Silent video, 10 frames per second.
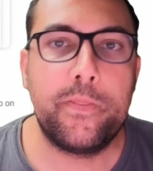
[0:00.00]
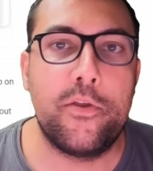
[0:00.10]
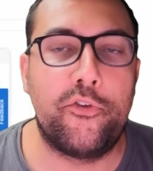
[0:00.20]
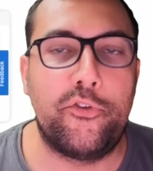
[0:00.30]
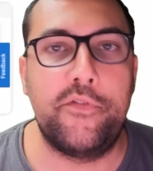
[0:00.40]

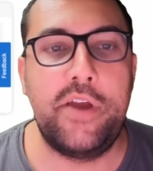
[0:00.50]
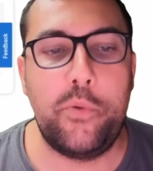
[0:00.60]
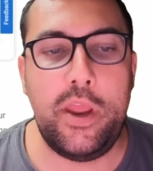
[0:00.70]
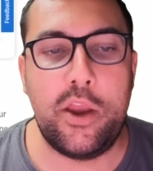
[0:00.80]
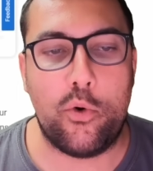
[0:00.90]
the survey
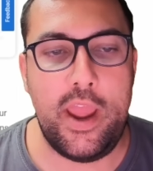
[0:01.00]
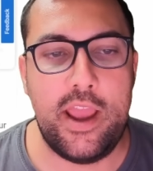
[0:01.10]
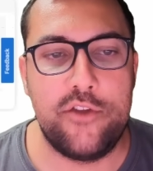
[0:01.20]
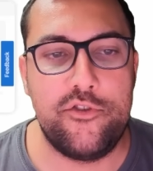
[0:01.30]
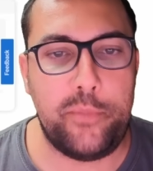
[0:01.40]
we
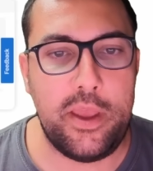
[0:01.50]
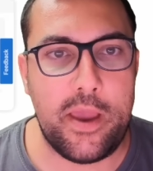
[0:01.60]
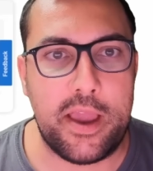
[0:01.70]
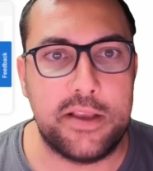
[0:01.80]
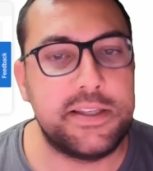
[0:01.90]
create can just be
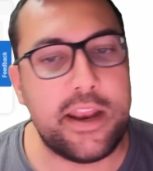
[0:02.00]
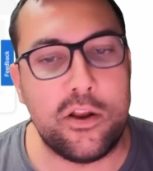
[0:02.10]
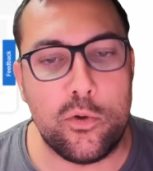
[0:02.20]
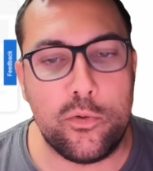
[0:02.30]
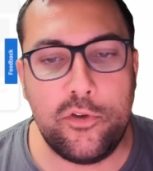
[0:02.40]
like a
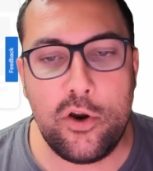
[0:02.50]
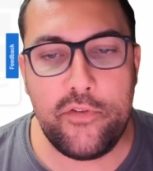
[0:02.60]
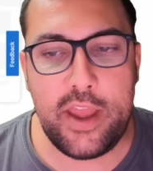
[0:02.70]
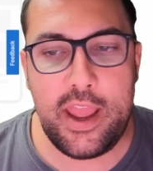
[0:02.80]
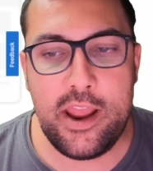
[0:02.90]
standalone
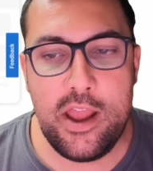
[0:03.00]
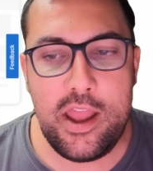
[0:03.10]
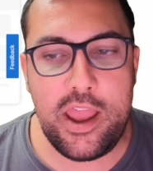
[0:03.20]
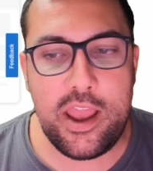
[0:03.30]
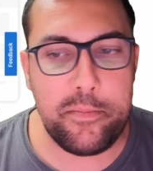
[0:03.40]
survey.
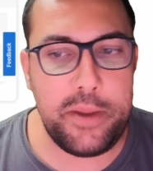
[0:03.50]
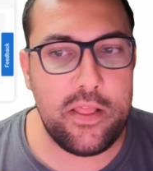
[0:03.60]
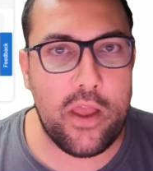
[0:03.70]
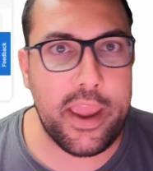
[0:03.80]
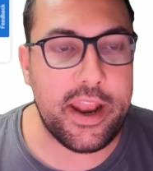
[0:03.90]
It can
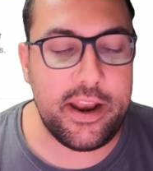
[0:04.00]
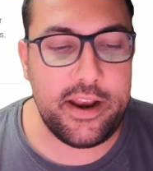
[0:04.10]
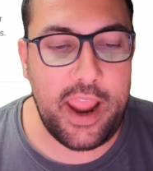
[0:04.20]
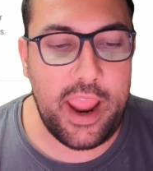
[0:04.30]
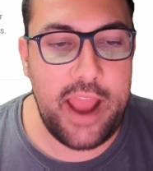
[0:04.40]
be like
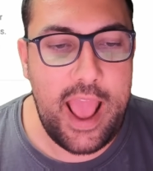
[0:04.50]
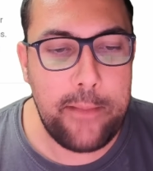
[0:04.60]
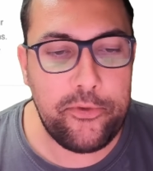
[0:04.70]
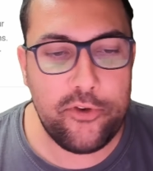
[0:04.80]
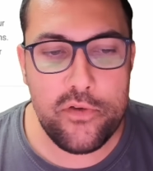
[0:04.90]
an,
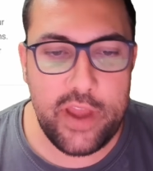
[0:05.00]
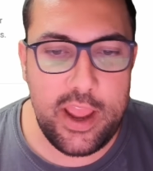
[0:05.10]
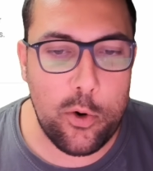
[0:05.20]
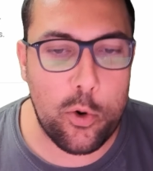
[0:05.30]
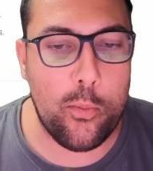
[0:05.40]
app
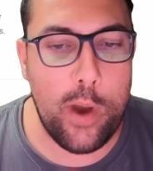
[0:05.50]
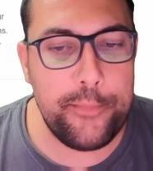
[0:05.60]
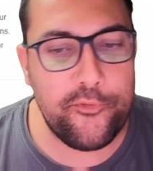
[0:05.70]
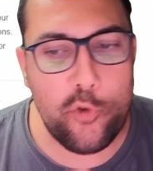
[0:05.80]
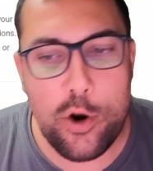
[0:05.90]
survey or a
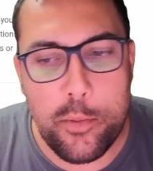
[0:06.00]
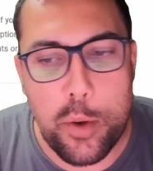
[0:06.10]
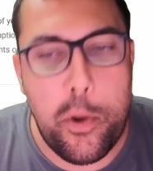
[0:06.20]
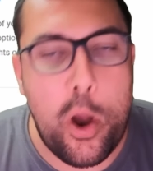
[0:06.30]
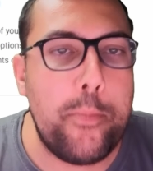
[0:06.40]
web form
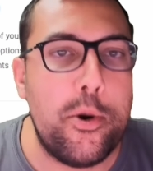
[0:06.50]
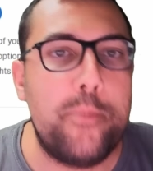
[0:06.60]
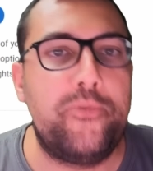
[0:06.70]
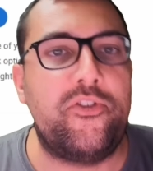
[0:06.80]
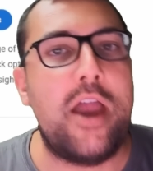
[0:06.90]
or
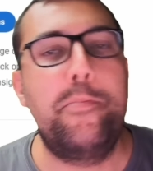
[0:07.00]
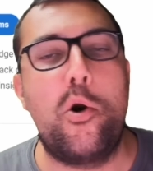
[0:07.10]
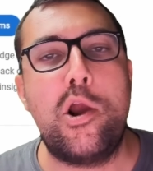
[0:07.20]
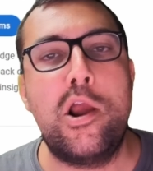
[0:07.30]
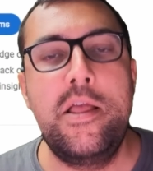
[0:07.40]
pop-up,
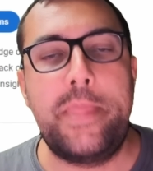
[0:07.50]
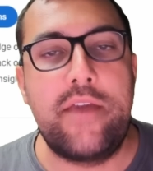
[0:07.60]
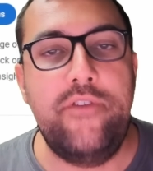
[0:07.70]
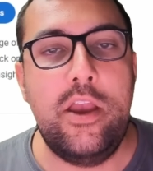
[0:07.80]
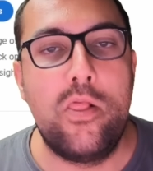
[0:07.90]
sidebar. They
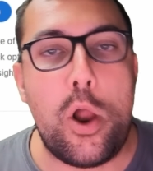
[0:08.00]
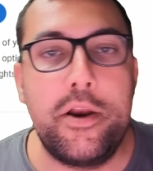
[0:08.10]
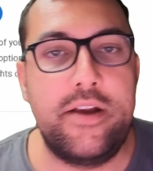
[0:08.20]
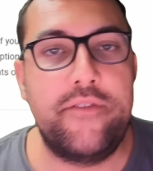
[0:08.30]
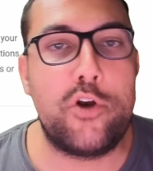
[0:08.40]
give you a
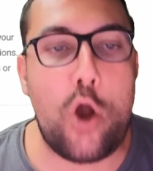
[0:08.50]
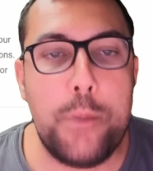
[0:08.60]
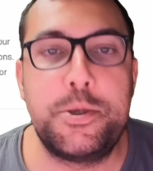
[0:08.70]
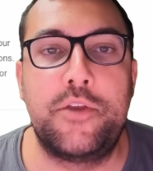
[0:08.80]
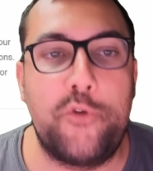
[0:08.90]
lot of different
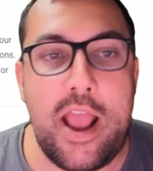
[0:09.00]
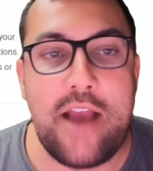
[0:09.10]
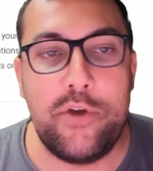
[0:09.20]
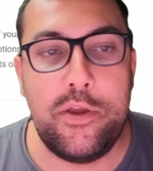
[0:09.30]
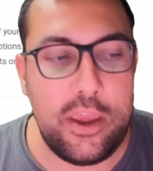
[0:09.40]
options for
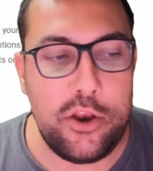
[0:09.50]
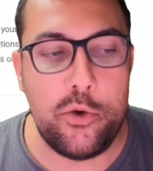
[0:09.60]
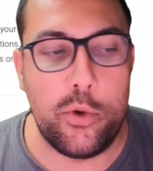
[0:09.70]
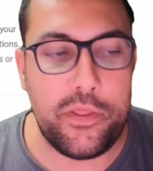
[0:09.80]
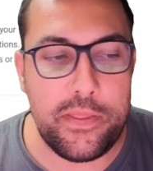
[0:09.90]
everything you
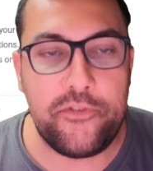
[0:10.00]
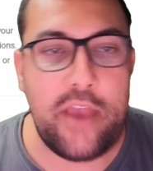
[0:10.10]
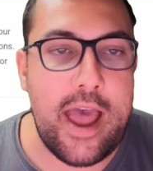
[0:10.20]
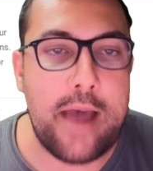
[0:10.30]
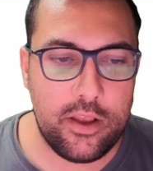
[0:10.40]
do within this
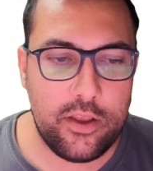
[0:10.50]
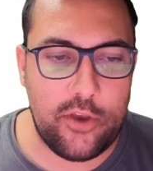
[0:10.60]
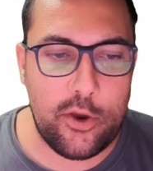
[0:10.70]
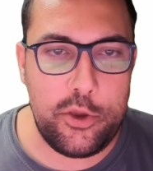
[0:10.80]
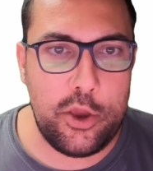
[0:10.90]
app.
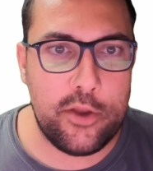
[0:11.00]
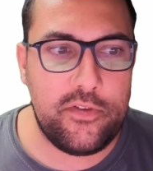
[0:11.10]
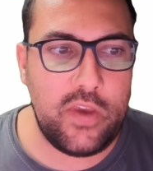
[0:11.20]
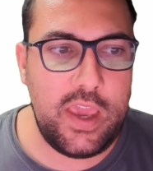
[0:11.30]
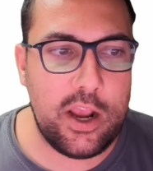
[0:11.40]
So you can
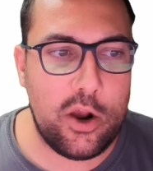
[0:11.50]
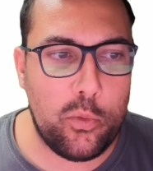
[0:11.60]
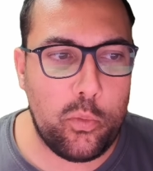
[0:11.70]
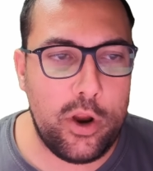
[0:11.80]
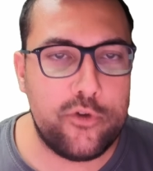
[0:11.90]
see
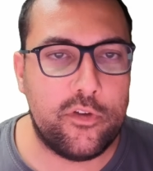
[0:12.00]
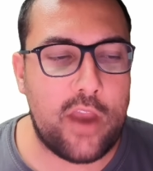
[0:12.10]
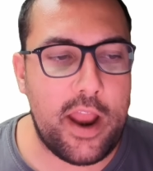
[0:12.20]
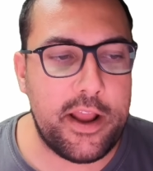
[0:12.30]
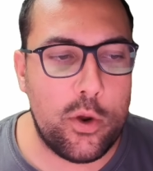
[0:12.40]
here, we're just
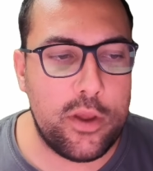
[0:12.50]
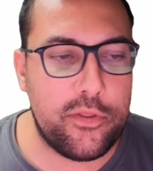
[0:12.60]
kind of going